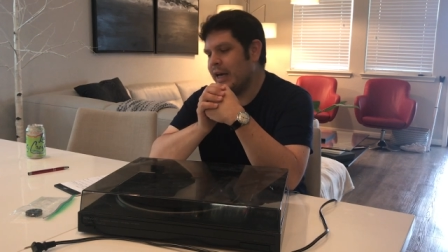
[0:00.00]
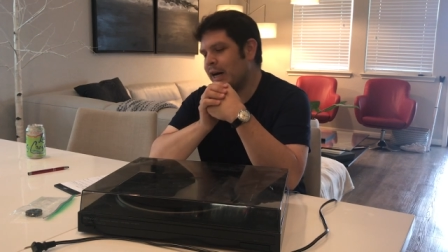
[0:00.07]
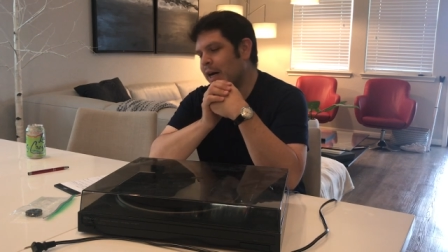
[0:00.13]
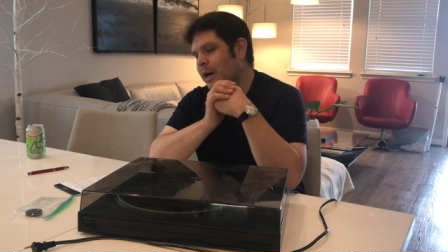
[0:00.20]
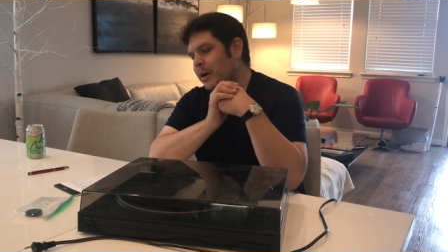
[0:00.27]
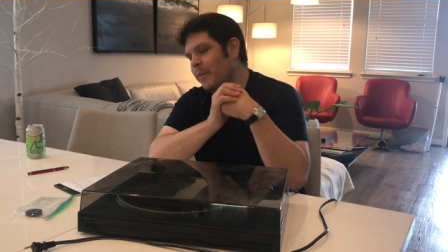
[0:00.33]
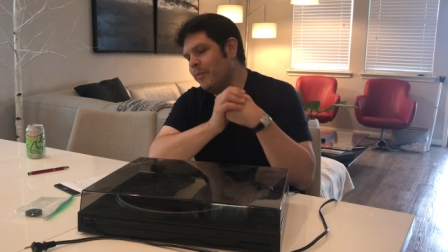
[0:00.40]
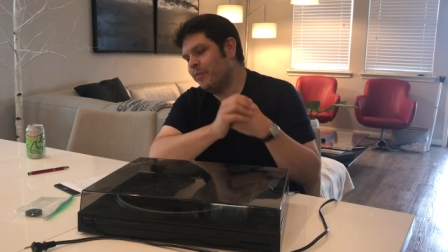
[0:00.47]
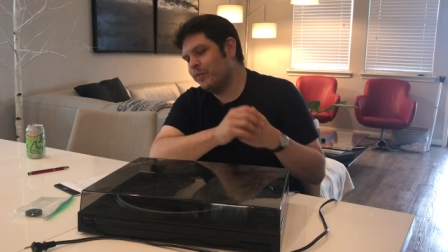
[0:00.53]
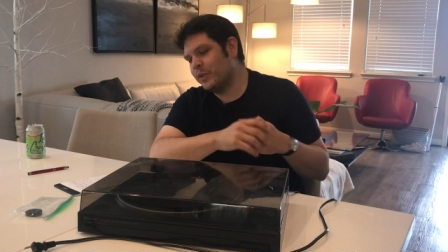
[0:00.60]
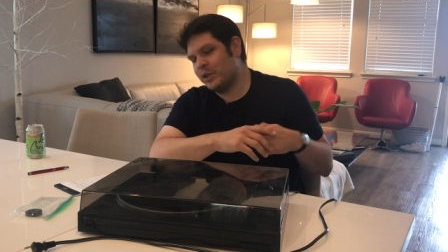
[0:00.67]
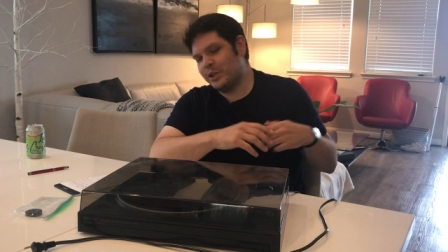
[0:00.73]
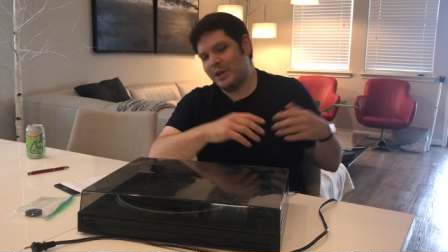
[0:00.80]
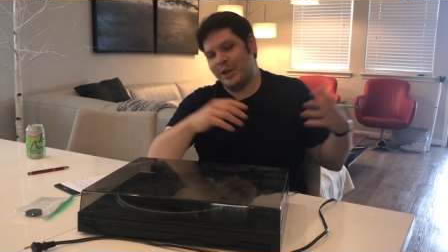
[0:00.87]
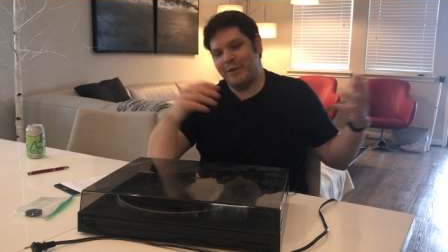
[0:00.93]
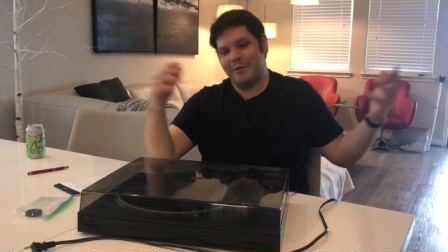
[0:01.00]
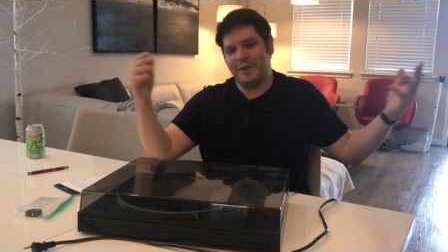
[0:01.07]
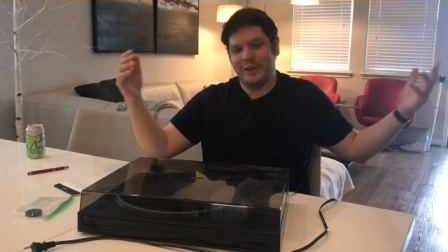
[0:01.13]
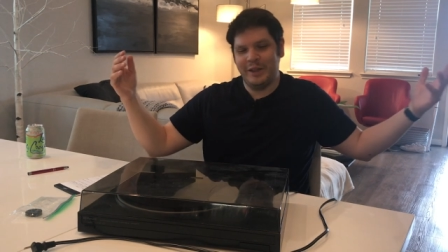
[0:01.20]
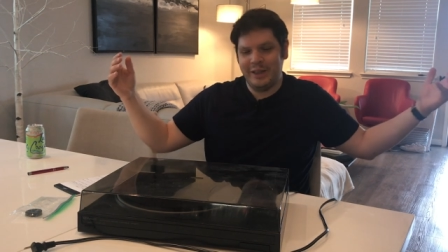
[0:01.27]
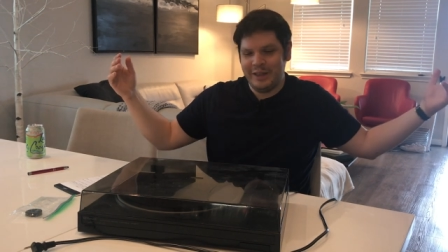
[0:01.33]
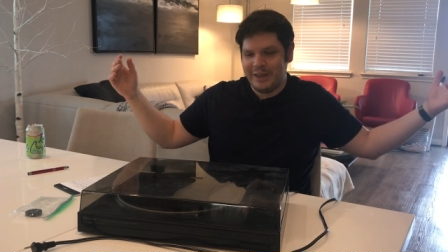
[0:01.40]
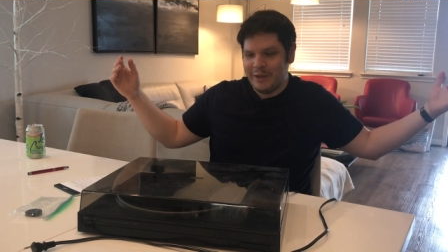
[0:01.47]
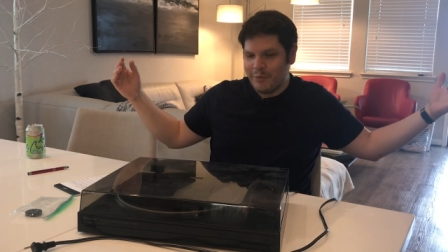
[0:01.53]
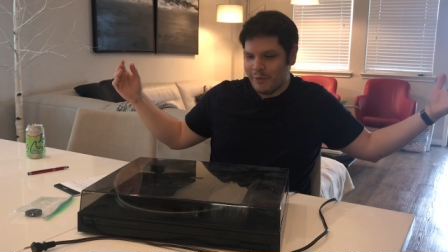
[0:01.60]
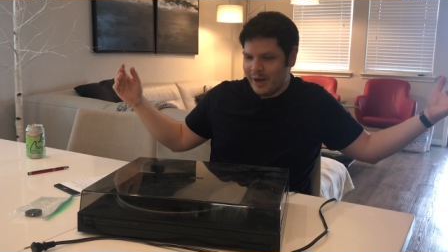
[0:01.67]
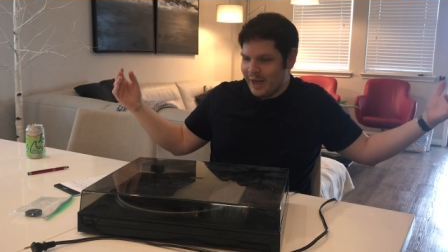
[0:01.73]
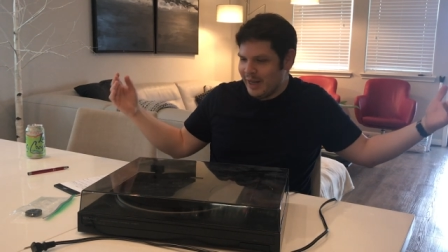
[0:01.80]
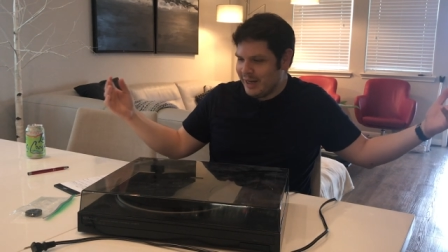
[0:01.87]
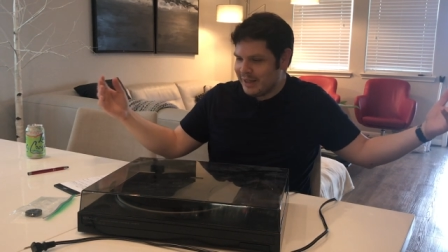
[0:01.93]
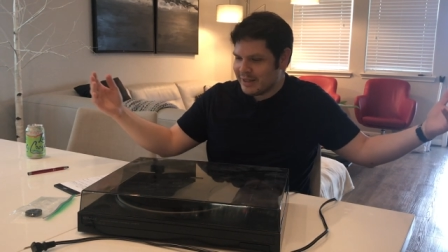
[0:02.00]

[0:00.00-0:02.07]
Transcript: Um, sorry for the lengthy rant.